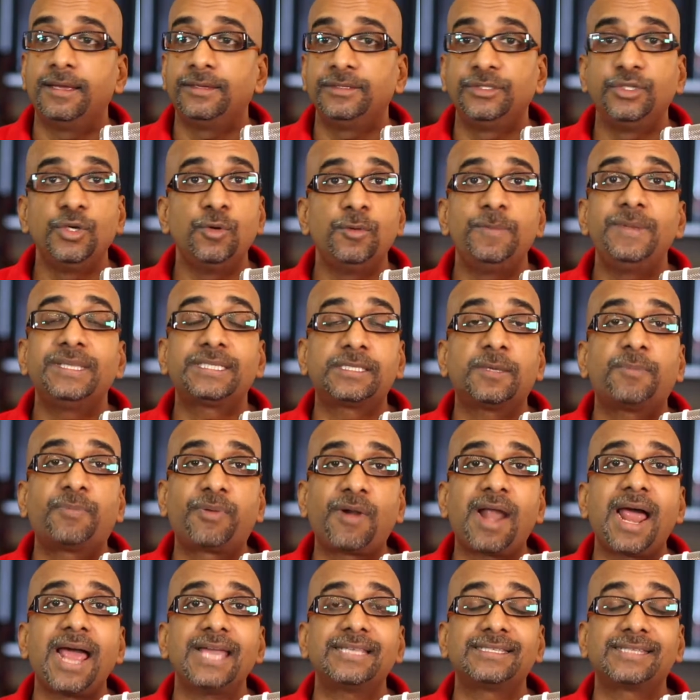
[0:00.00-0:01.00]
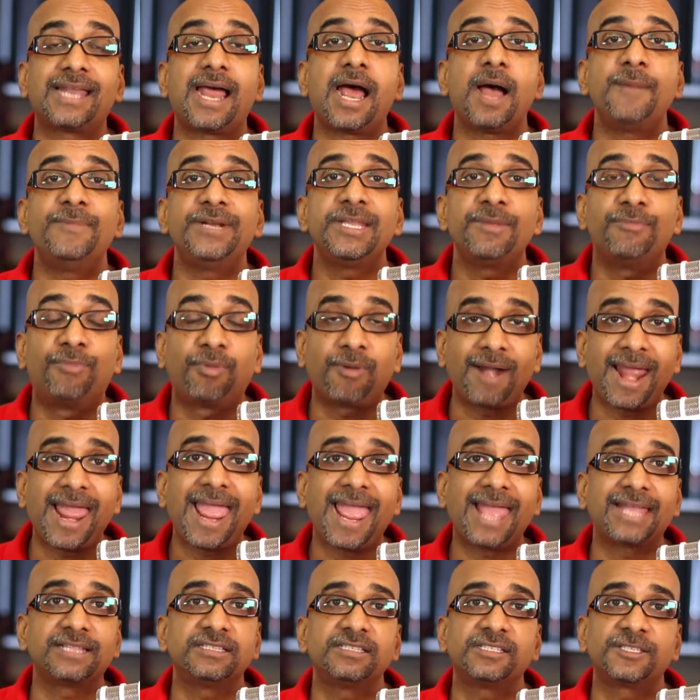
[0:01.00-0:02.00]
you will be surprised how many
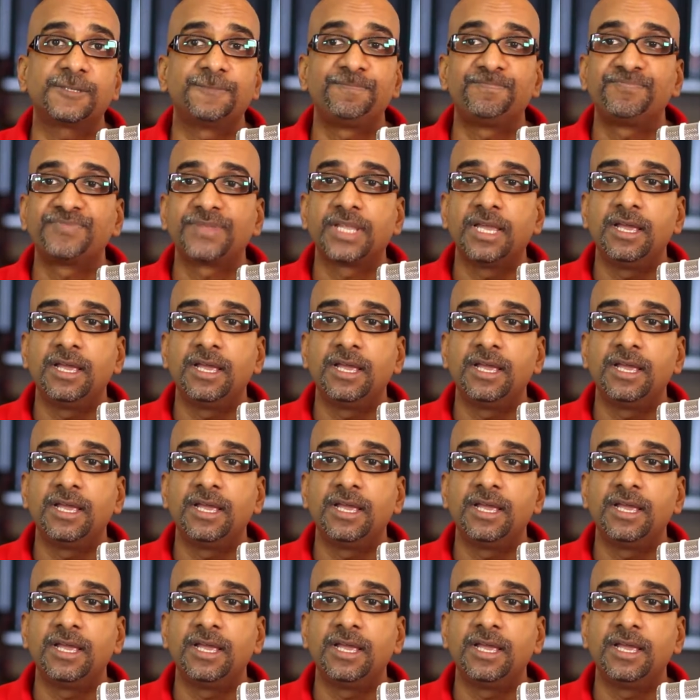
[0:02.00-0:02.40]
brands